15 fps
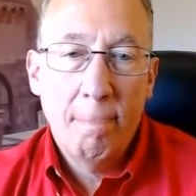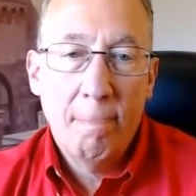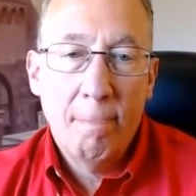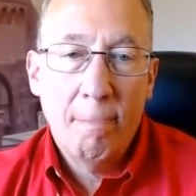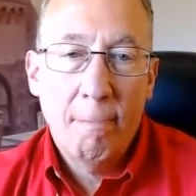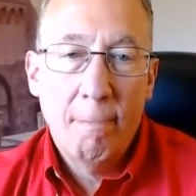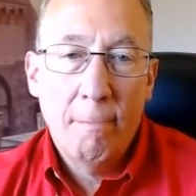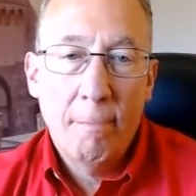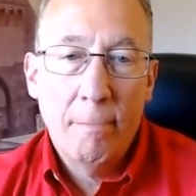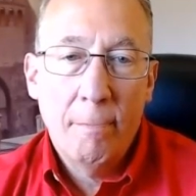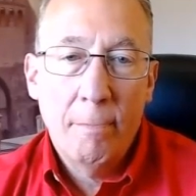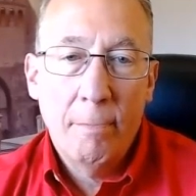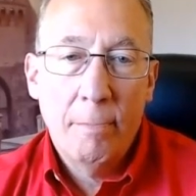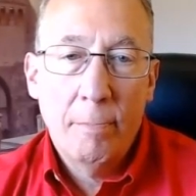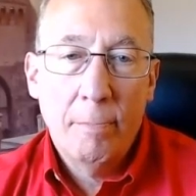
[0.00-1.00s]

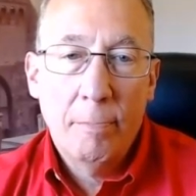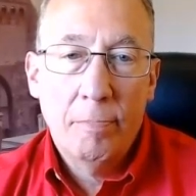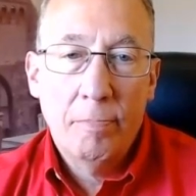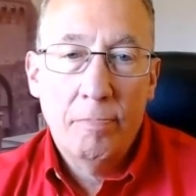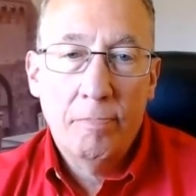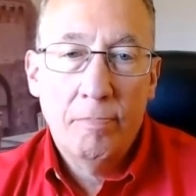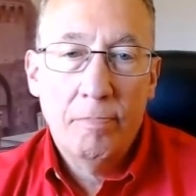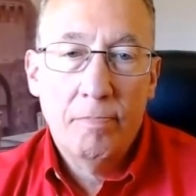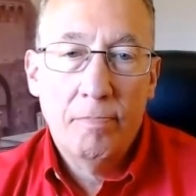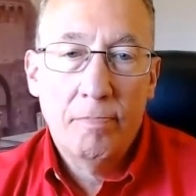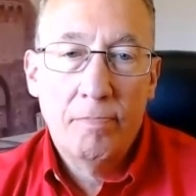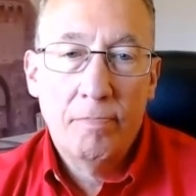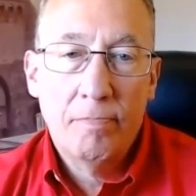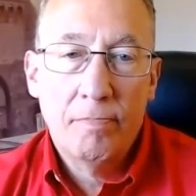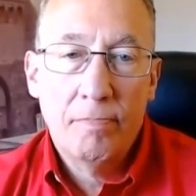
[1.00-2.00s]

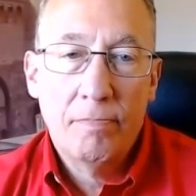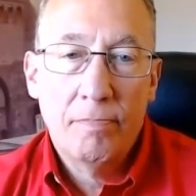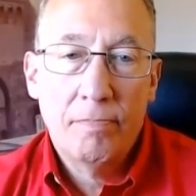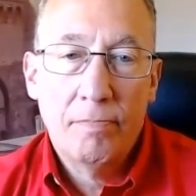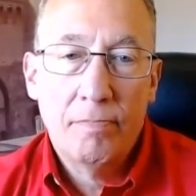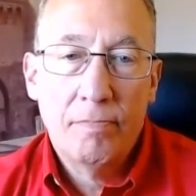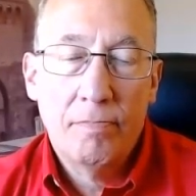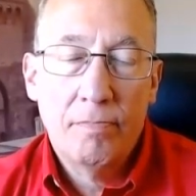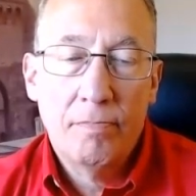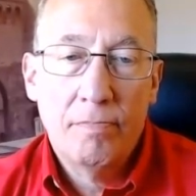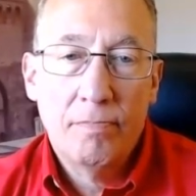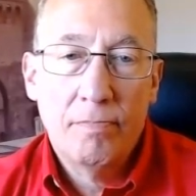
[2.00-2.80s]
(not speaking)